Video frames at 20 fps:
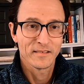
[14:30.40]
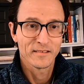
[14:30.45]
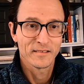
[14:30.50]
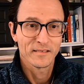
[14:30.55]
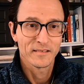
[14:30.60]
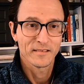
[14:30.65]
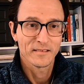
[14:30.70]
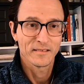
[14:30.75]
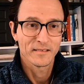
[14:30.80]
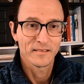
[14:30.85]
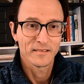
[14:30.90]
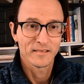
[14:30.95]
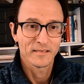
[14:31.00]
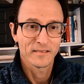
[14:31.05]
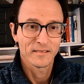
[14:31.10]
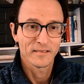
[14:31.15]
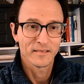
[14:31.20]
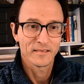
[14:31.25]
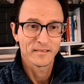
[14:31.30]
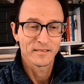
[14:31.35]

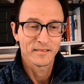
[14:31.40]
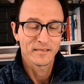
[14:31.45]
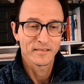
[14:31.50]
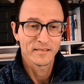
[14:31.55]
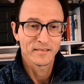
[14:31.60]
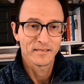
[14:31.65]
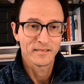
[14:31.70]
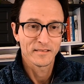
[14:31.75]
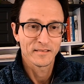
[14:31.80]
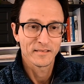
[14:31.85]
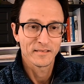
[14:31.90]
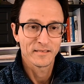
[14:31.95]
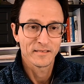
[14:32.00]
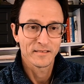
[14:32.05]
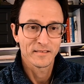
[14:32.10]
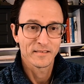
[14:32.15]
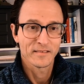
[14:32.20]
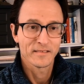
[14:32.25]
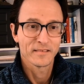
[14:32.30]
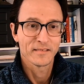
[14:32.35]

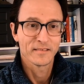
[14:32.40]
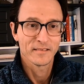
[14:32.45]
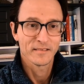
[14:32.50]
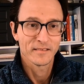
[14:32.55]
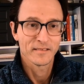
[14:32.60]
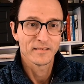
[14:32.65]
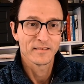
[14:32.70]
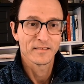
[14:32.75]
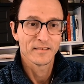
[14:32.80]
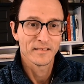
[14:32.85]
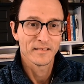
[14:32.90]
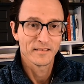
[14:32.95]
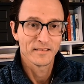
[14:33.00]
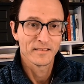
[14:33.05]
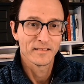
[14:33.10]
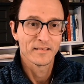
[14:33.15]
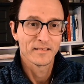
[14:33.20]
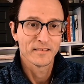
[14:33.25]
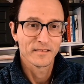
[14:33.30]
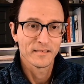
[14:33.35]

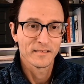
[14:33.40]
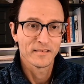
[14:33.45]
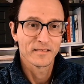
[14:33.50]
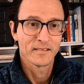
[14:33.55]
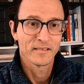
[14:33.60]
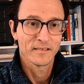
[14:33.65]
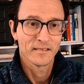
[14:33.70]
This person isn't speaking.